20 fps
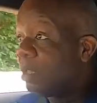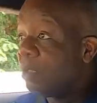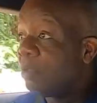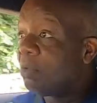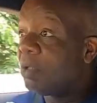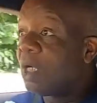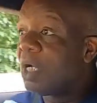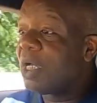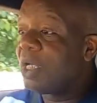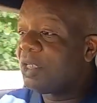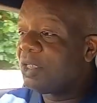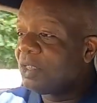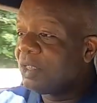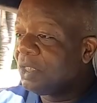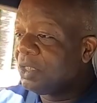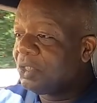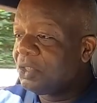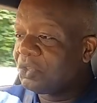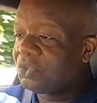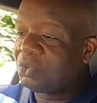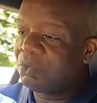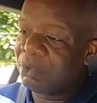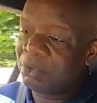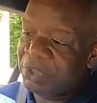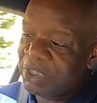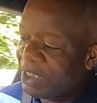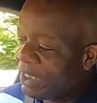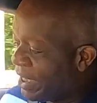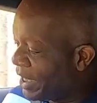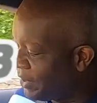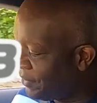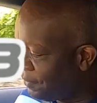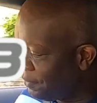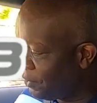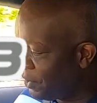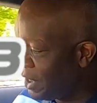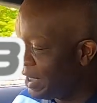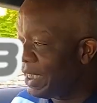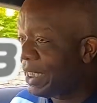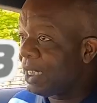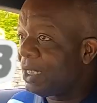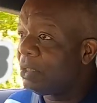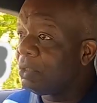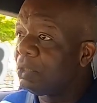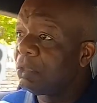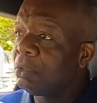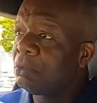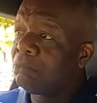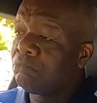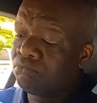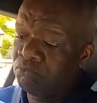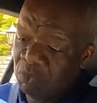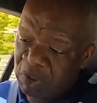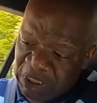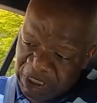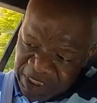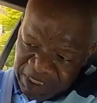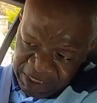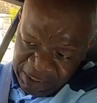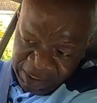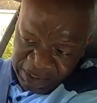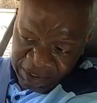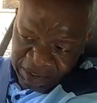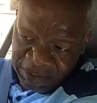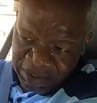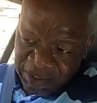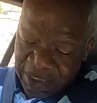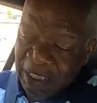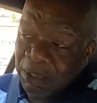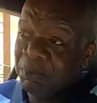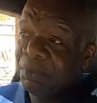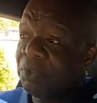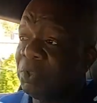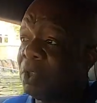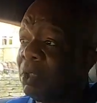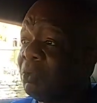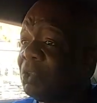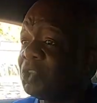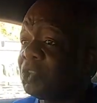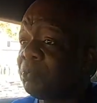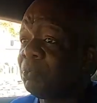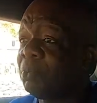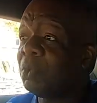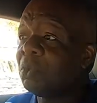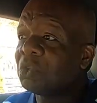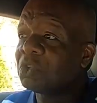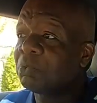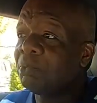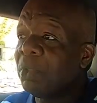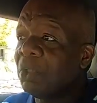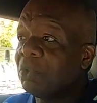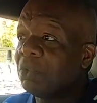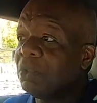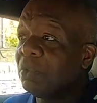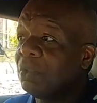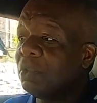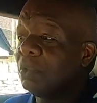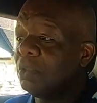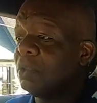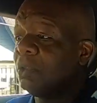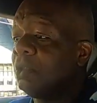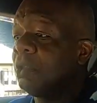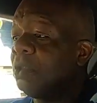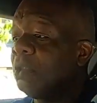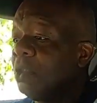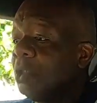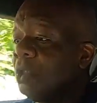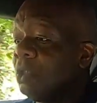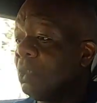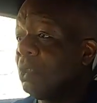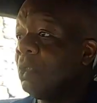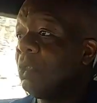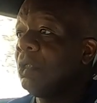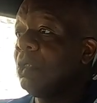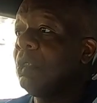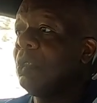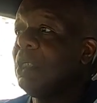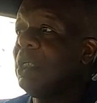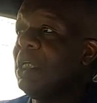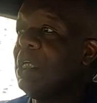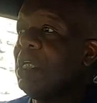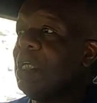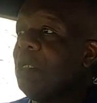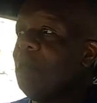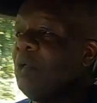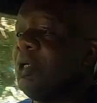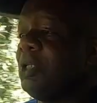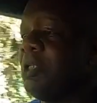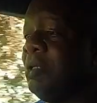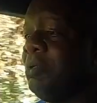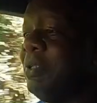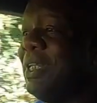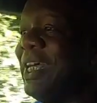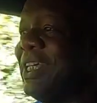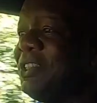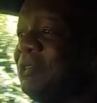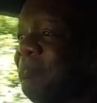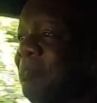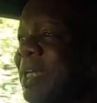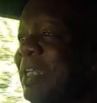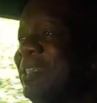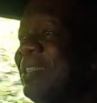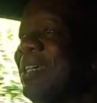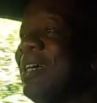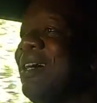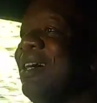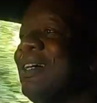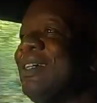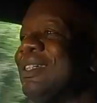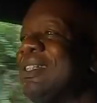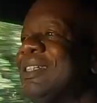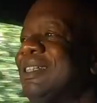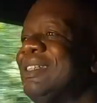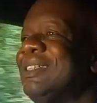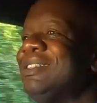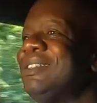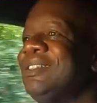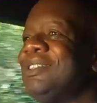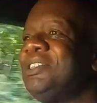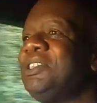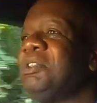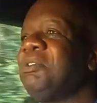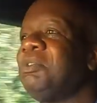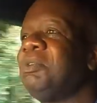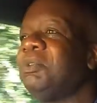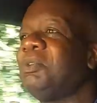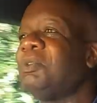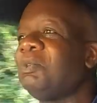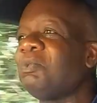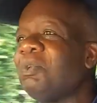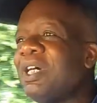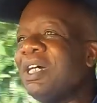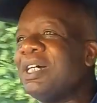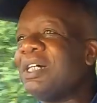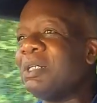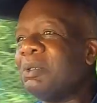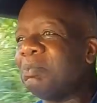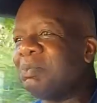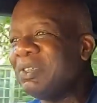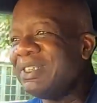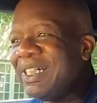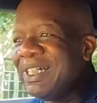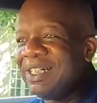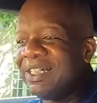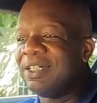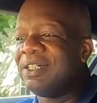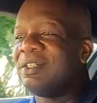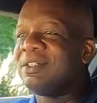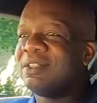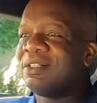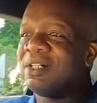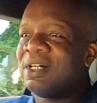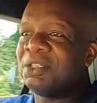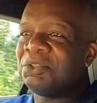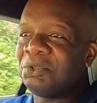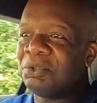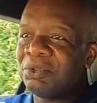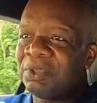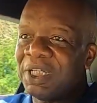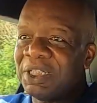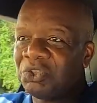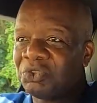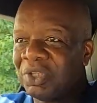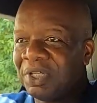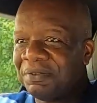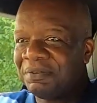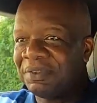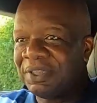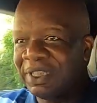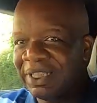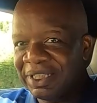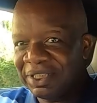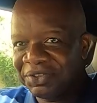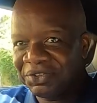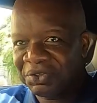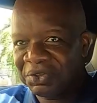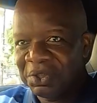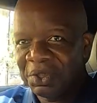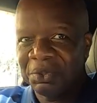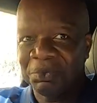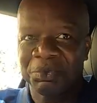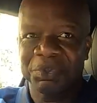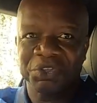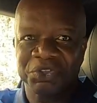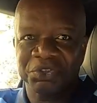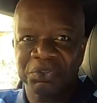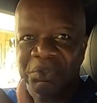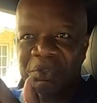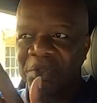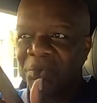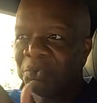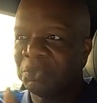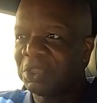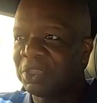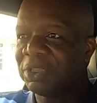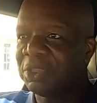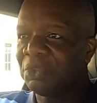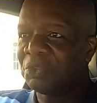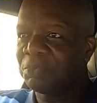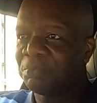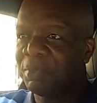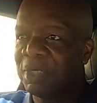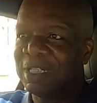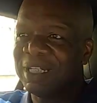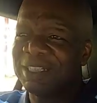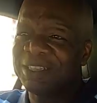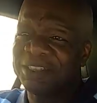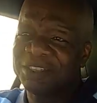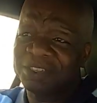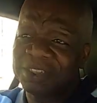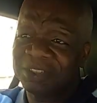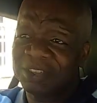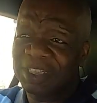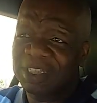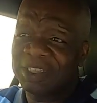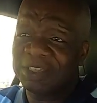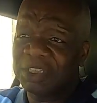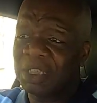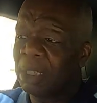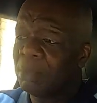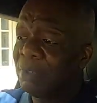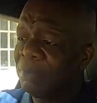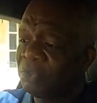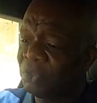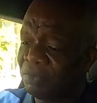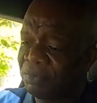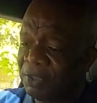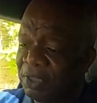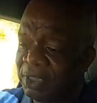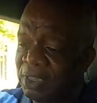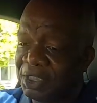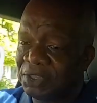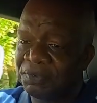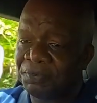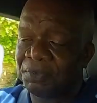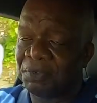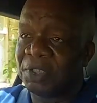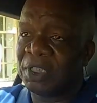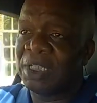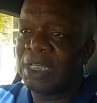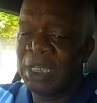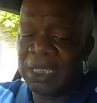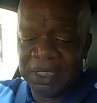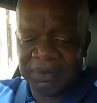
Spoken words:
Right, so we're in the S3 now, and we've got her in sports mode. Here we go, that's better. Steering wheel right up. I do like driving this with the steering wheel close by. Now this is the second time I've driven an S3.